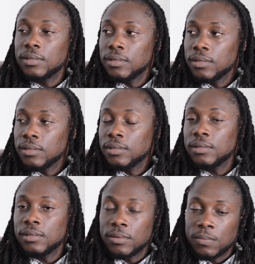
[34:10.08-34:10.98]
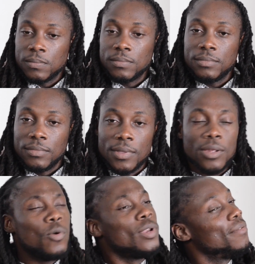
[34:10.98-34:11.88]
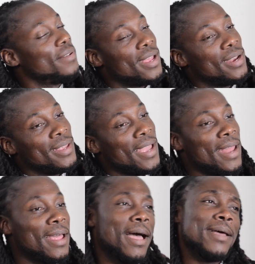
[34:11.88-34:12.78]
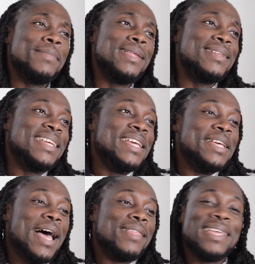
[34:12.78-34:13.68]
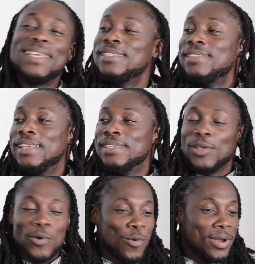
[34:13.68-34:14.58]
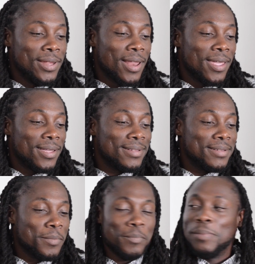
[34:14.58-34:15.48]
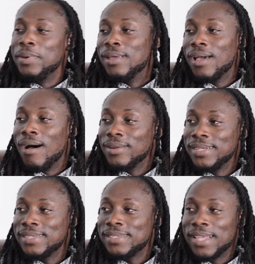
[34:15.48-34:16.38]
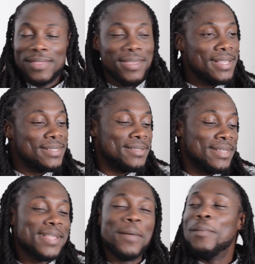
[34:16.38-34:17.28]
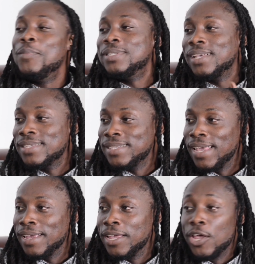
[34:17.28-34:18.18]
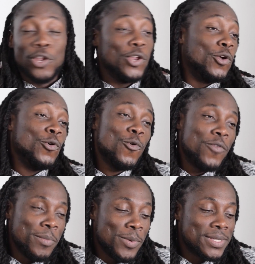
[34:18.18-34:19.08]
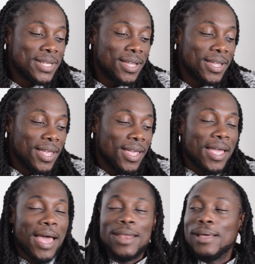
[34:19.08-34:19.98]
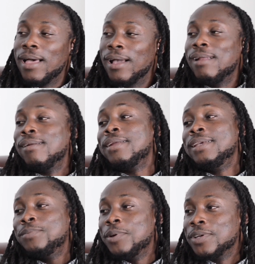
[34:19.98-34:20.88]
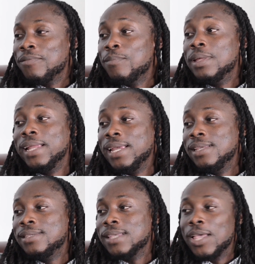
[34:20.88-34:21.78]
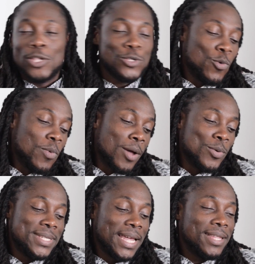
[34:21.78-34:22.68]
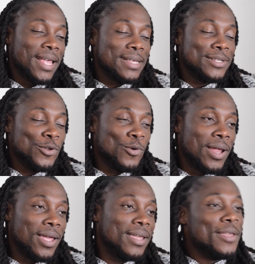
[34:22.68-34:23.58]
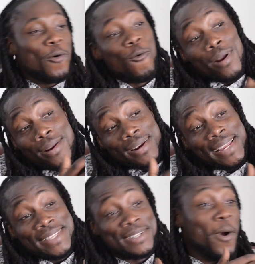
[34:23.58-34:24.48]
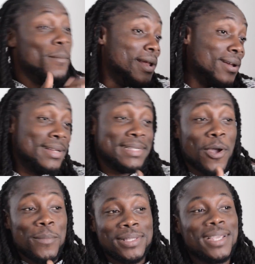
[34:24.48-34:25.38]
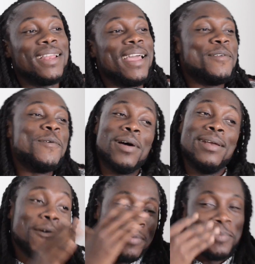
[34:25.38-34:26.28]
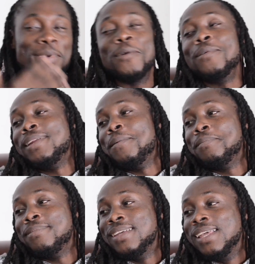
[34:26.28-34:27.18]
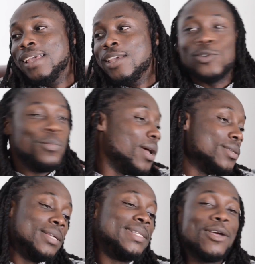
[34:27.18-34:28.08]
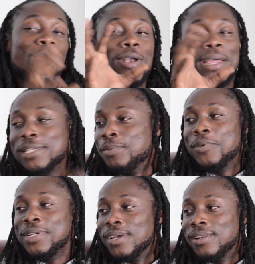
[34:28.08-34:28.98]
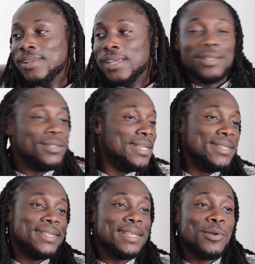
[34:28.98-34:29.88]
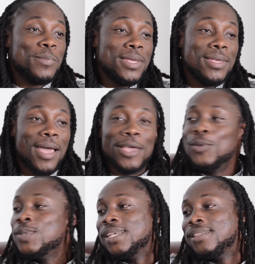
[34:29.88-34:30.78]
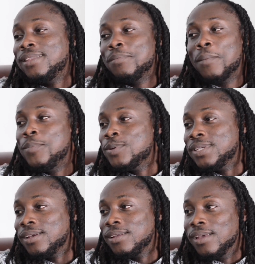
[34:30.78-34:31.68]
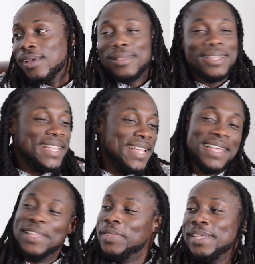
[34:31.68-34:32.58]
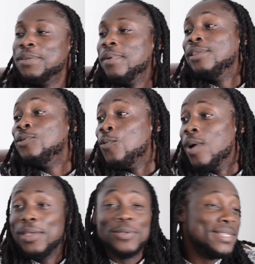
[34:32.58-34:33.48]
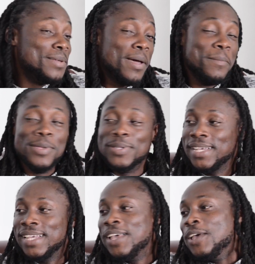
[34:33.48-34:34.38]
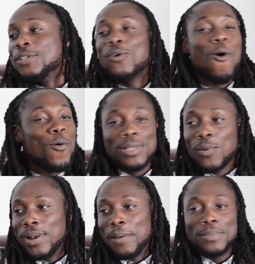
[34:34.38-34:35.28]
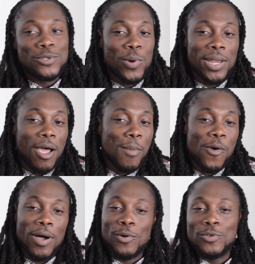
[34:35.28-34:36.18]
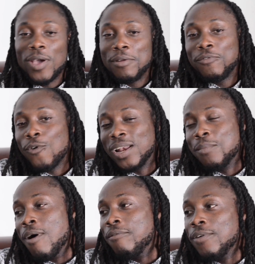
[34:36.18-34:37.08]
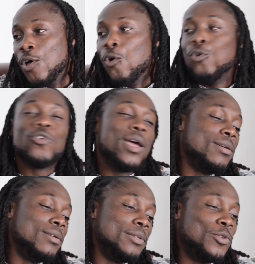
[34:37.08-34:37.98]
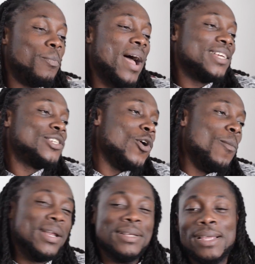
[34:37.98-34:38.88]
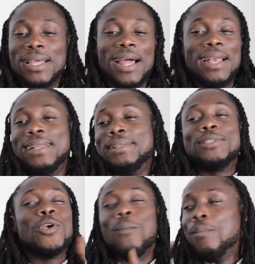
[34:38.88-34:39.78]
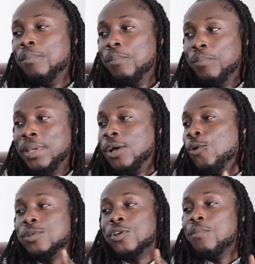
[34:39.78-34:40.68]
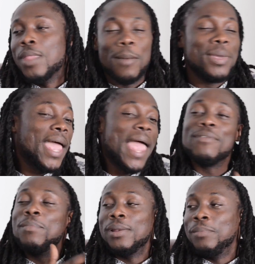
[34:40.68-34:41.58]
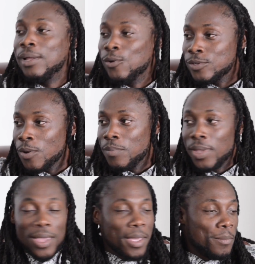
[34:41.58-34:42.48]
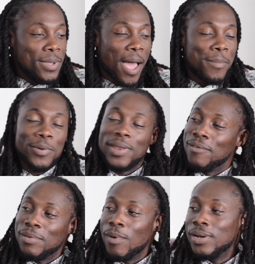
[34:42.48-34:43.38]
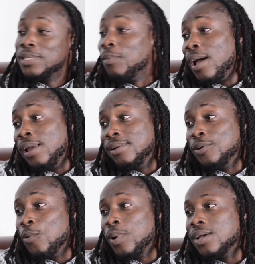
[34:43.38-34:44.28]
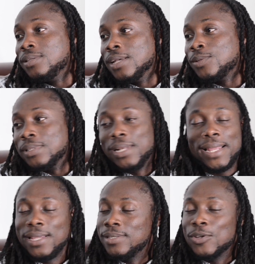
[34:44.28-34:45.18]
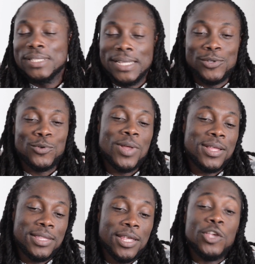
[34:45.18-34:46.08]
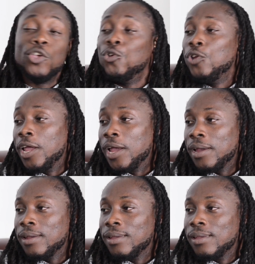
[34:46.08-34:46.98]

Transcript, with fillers: known person? Oh, definitely. And I, I mean, I think it's it's not only like me being an artist, I think it's the type of music I sing, yes. groovy music, mm -hmm. and I, I, got a lot of inspiration from the ladies. Okay. So I don't take it as you know like oh a lot of ladies coming, a lot of ladies coming. I take it like oh I love to be around them. Yeah. So because I take all the inspiration, mm -hmm. the things they say to me, I use it in my music the, the things they might do, I use it in my music. Yeah, yeah. So I always want them, so when they come around, I don't try to front them off or try to, to bash some and, and let some be close up. Now, make mm -hmm. everybody be close up, be happy with everybody, smile, you know, because that's ladies just need to know that you're there